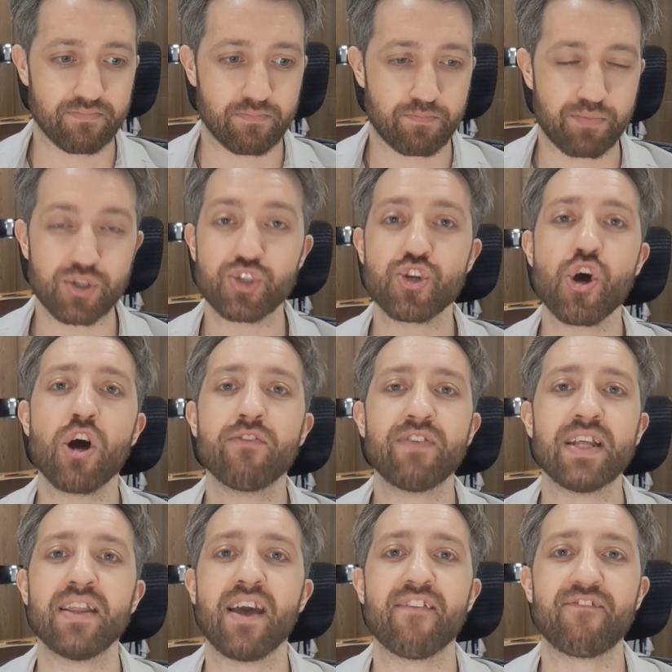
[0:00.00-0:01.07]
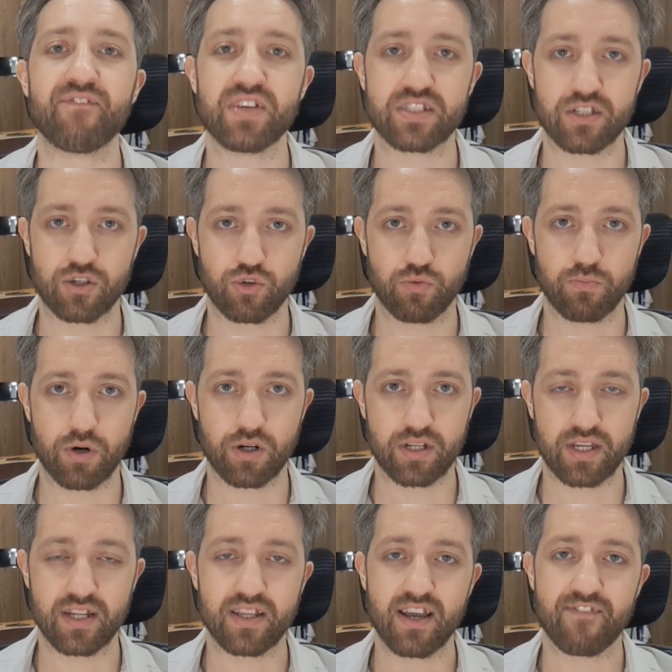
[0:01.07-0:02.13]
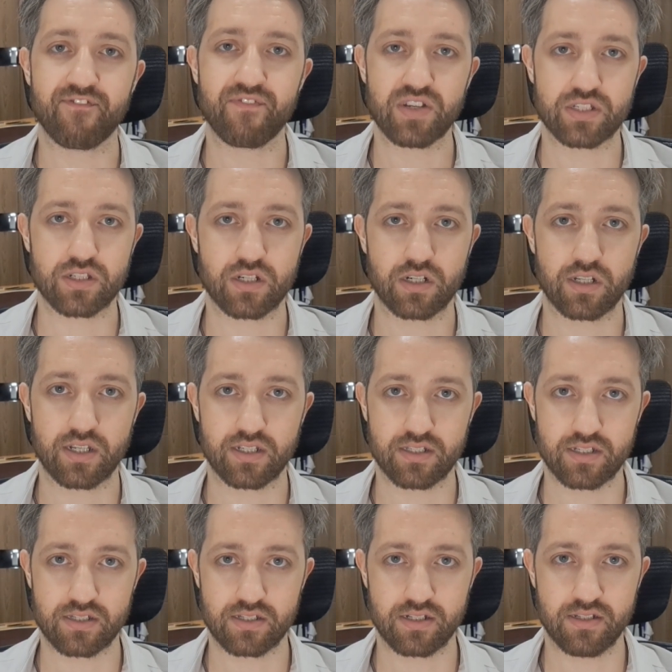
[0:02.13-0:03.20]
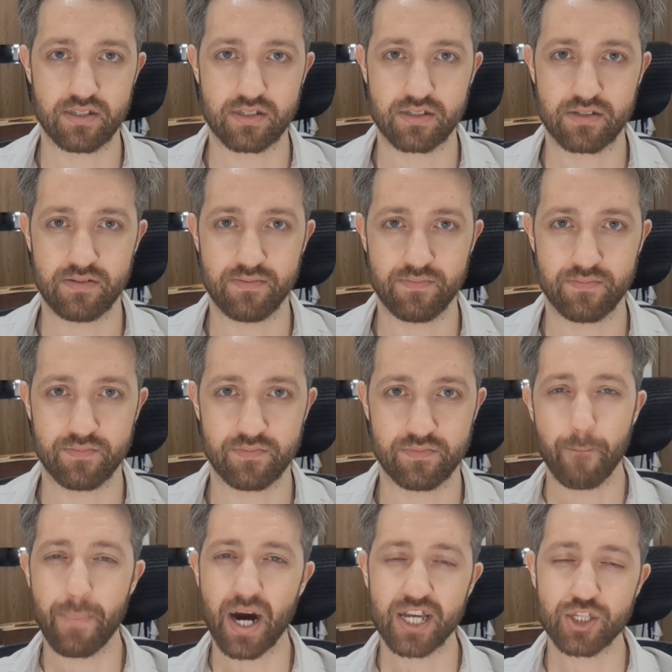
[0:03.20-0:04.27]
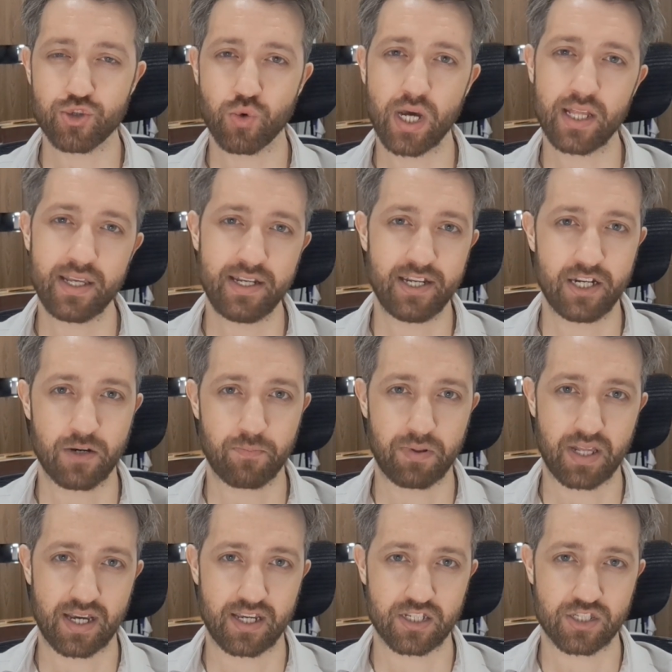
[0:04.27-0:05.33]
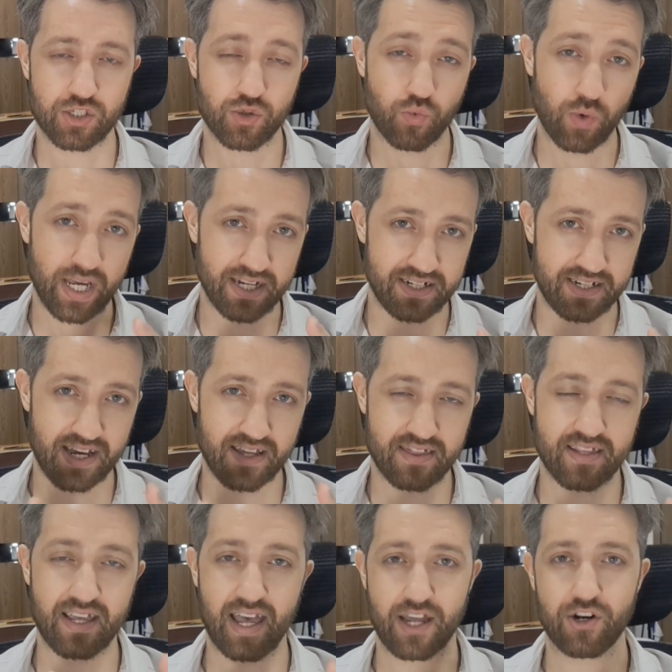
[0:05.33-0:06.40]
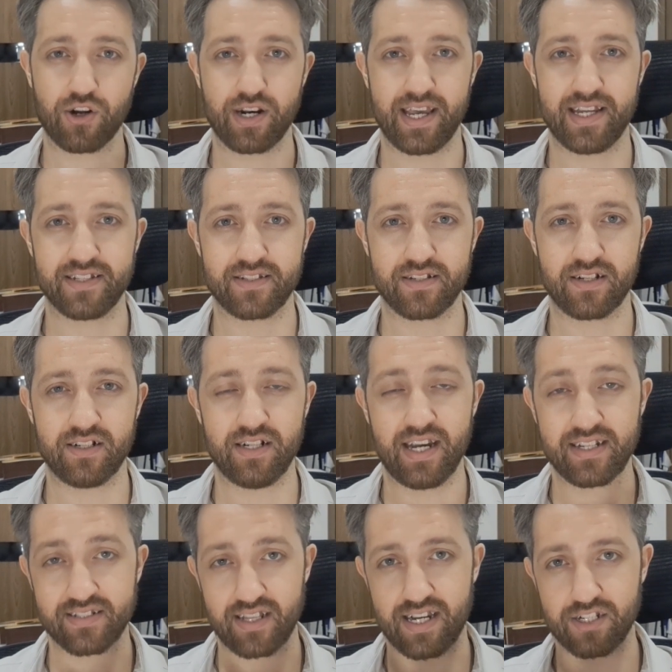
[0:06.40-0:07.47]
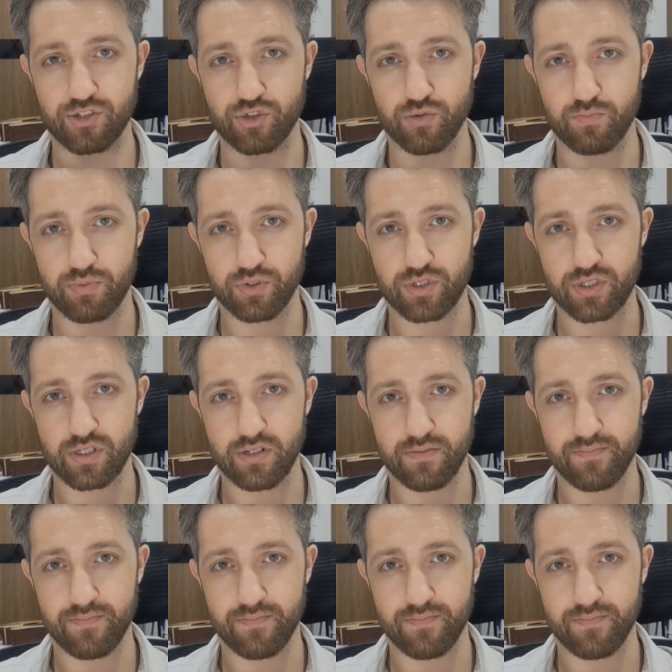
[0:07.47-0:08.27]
preserving their physical body and their physical existence. By dwelling in a place where death cannot enter, as Lao Tzu puts it,